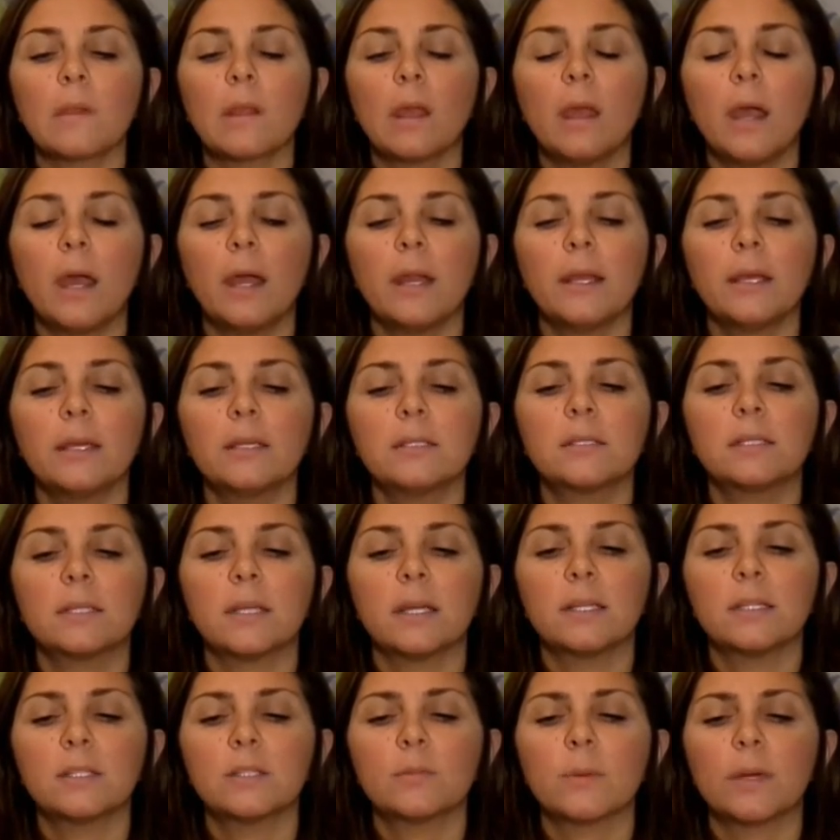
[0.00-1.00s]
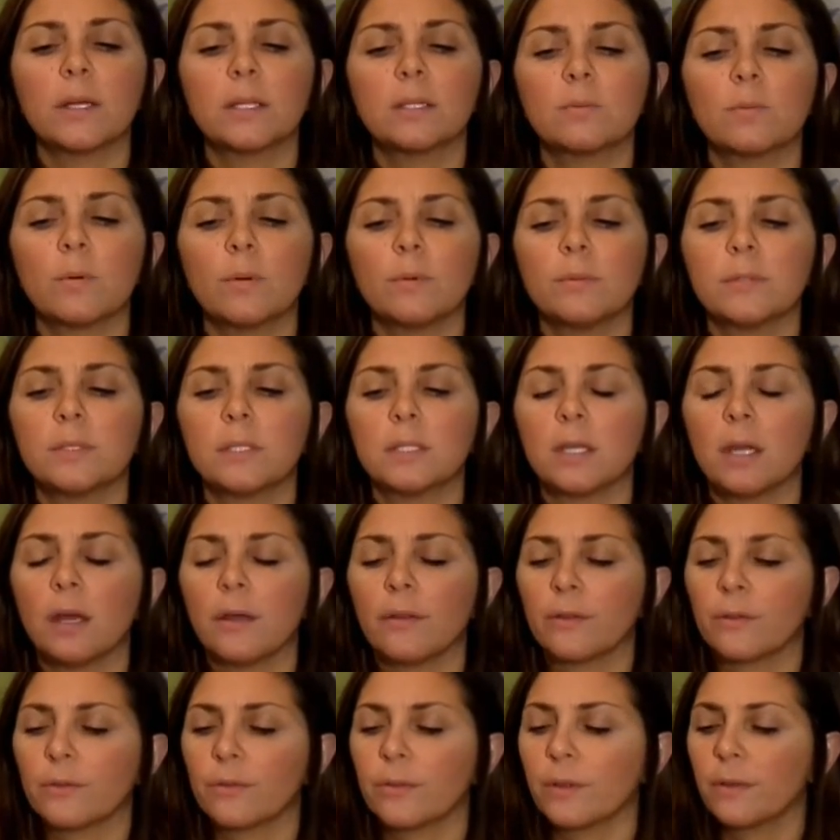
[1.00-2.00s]
headaches, night sweats. What was the
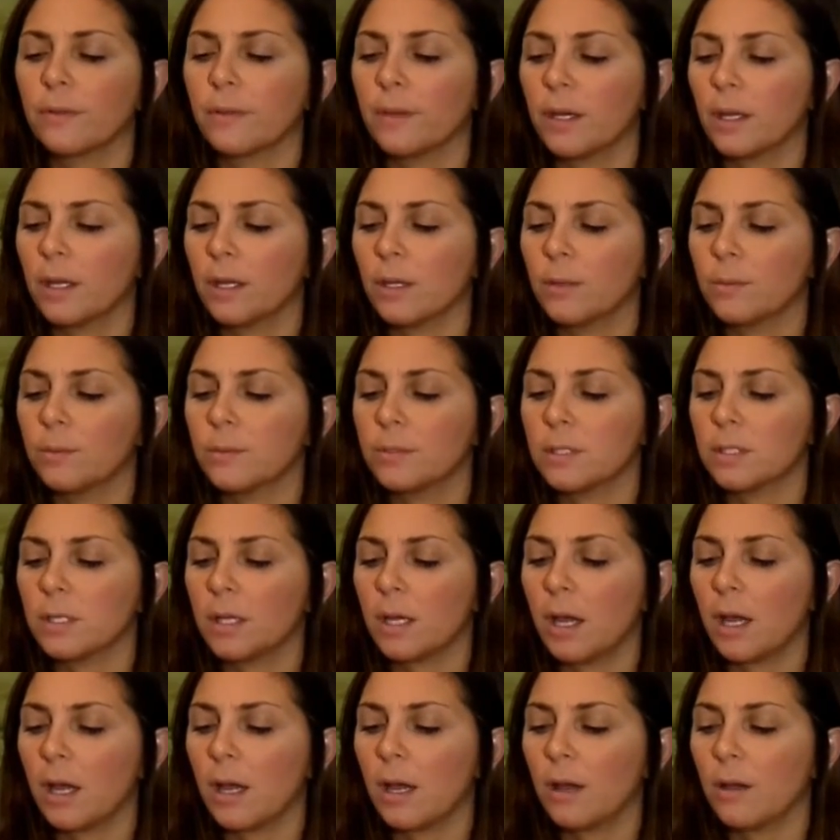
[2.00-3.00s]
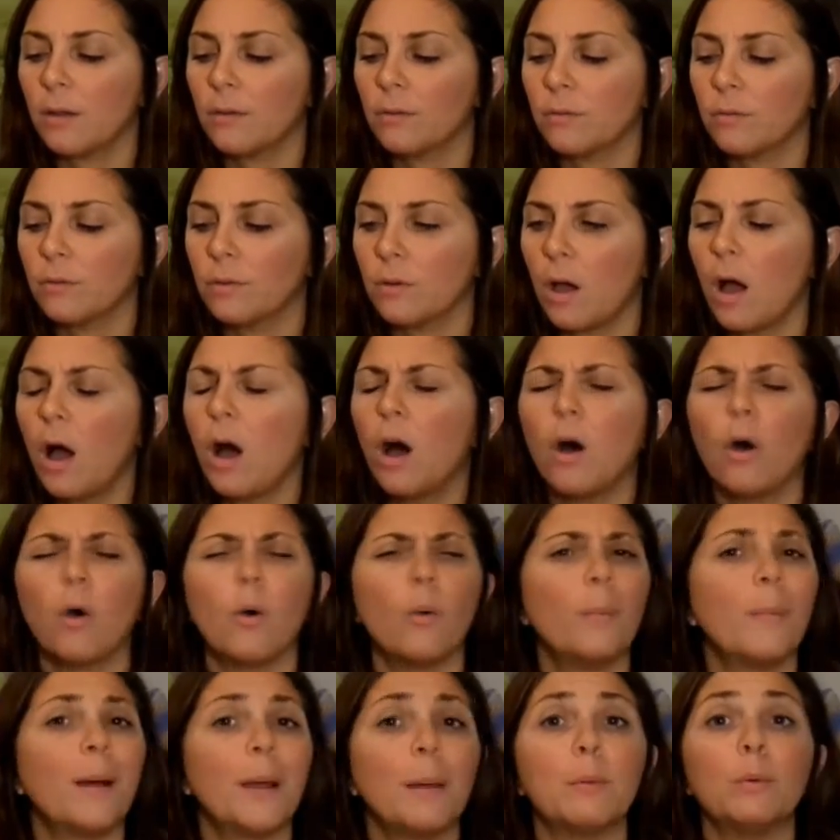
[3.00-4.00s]
other thing that I used to have?
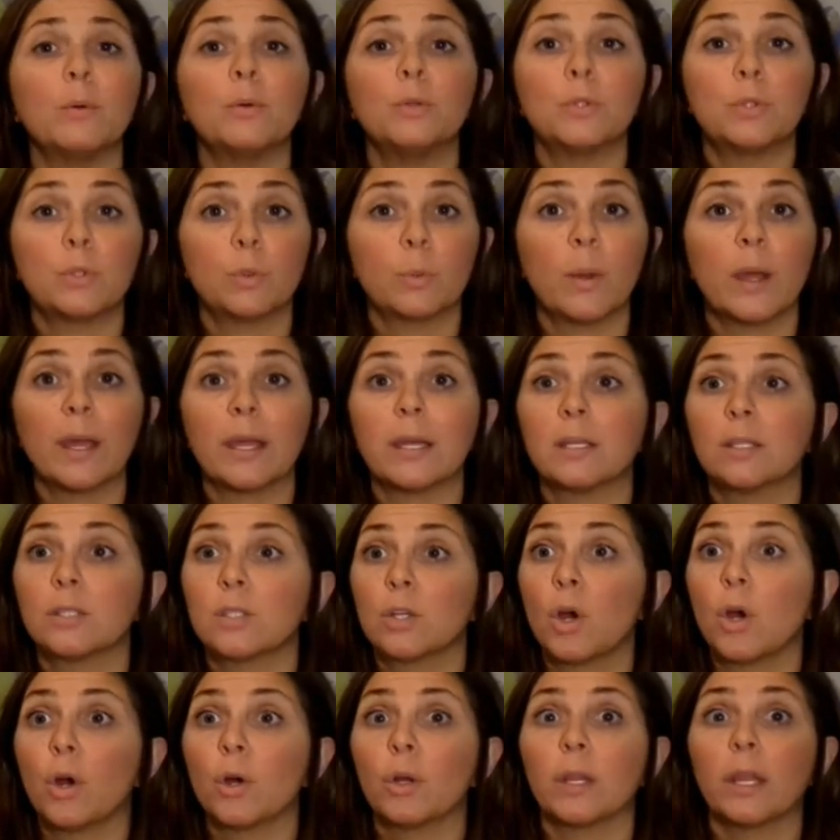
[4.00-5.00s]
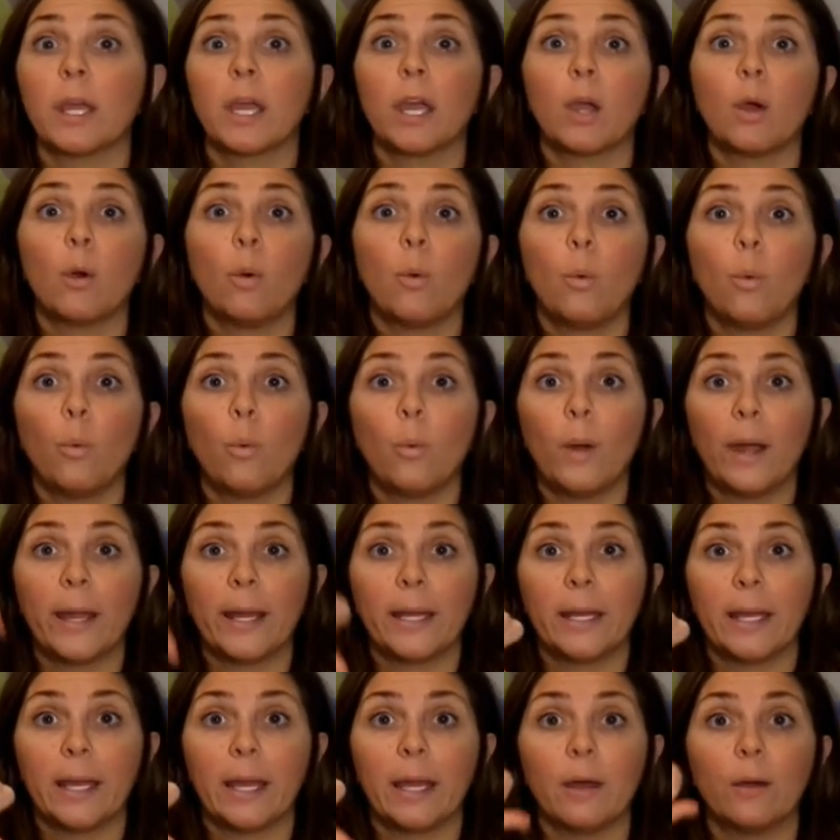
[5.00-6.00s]
Oh, my mood swings are like way
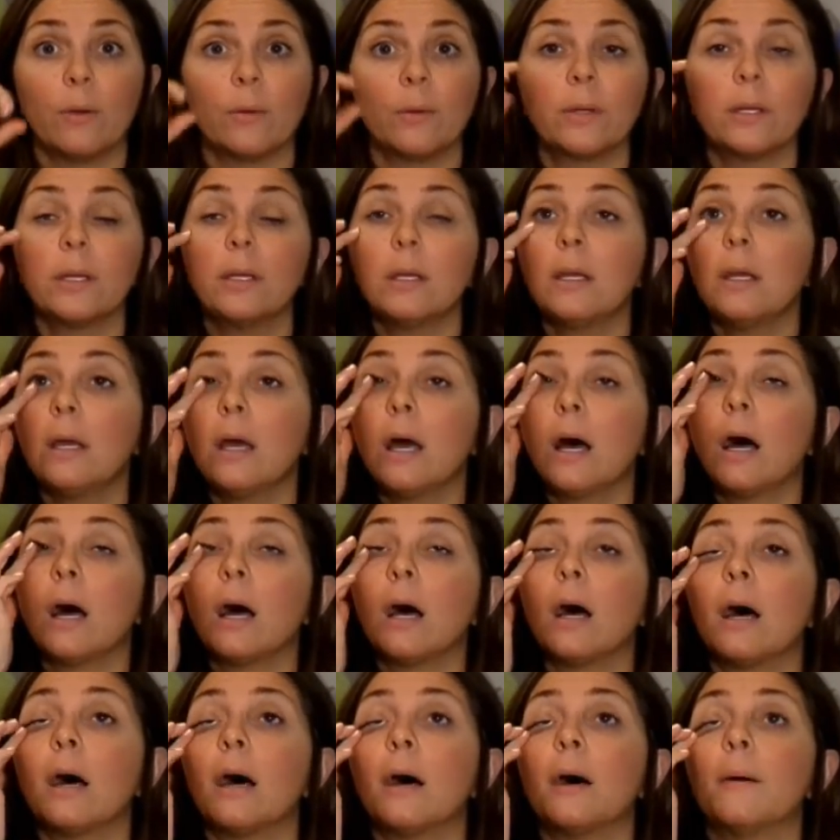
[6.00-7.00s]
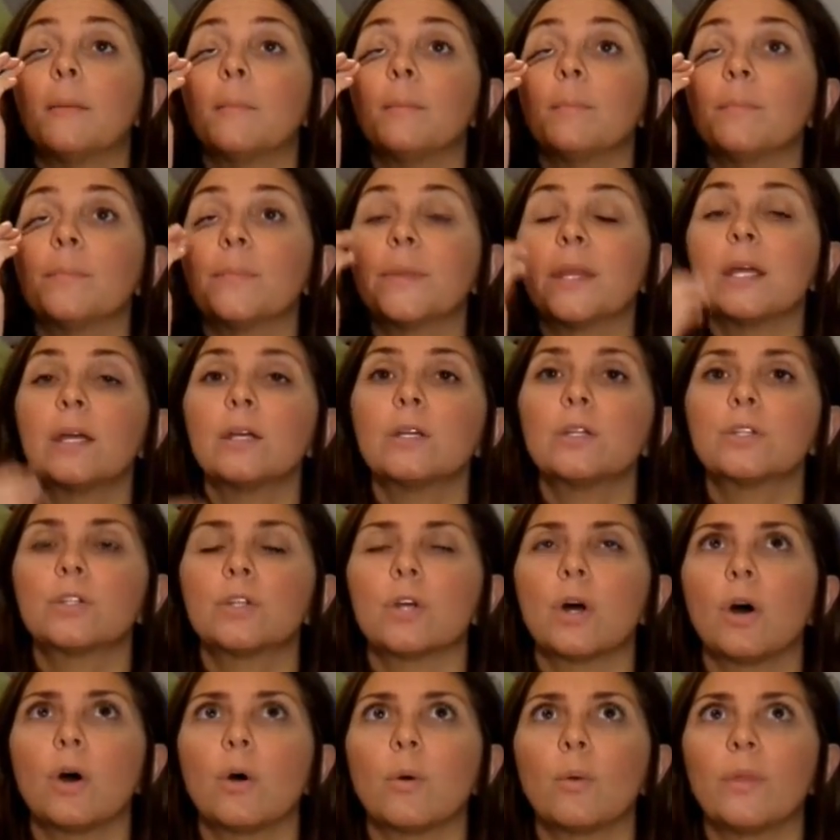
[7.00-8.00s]
down.
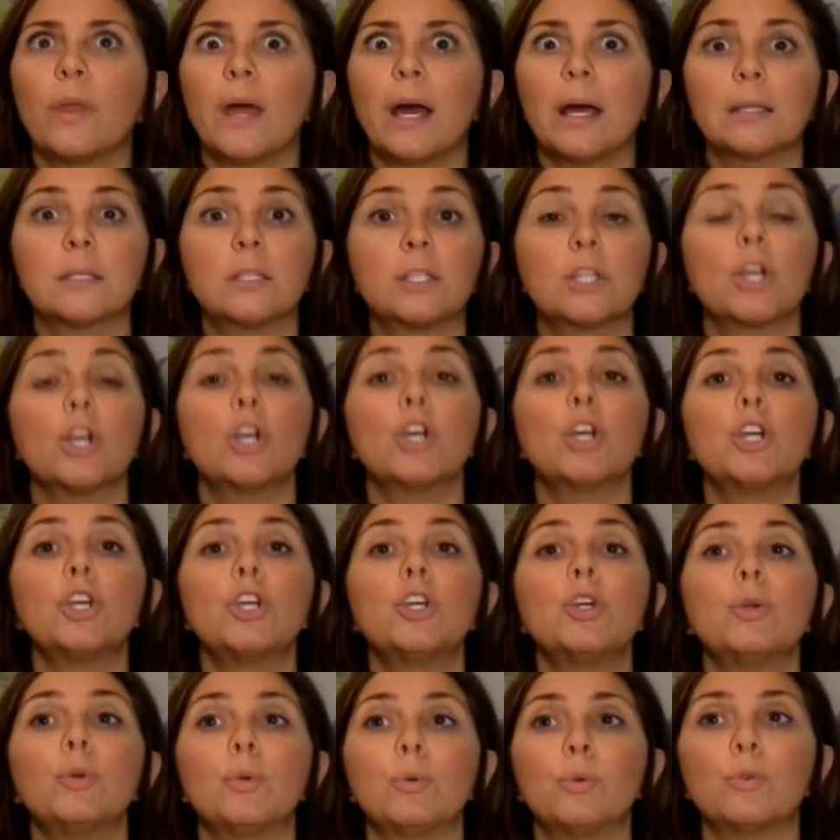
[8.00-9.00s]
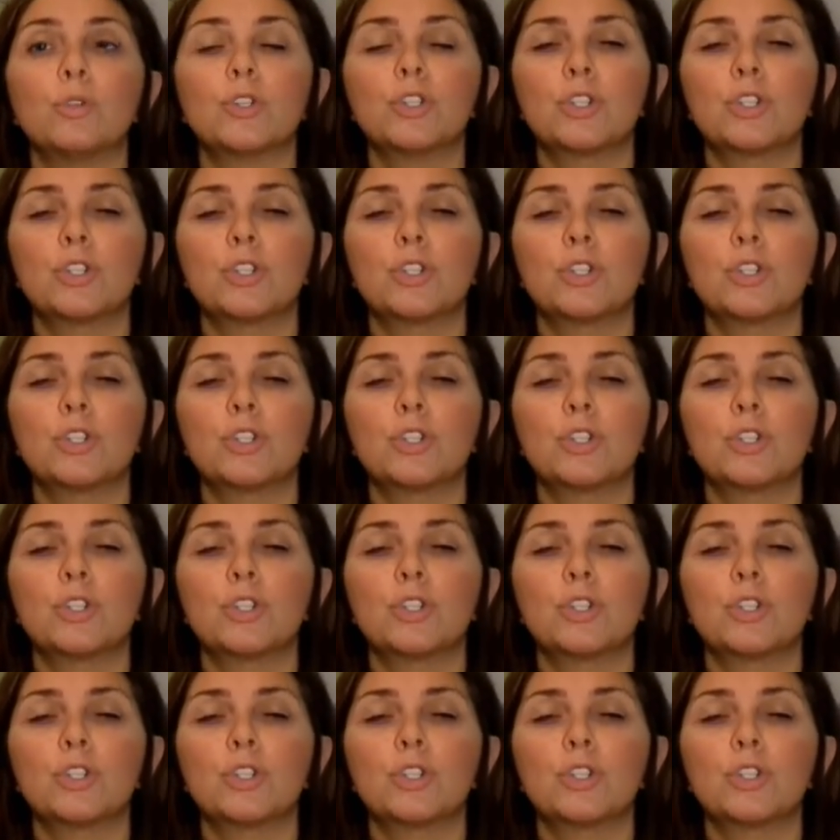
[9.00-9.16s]
So that's huge.